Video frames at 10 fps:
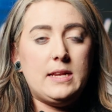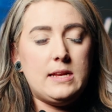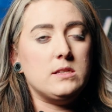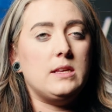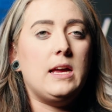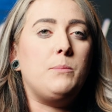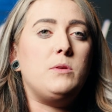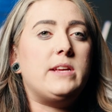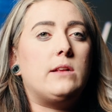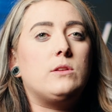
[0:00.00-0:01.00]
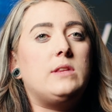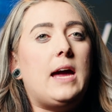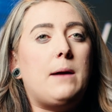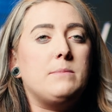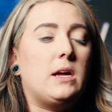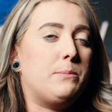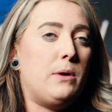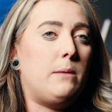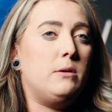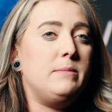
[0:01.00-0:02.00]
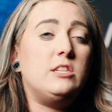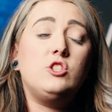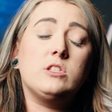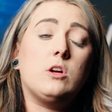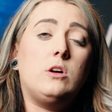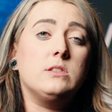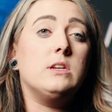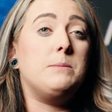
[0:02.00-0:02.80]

can easily help you download the app, not a problem. It is just called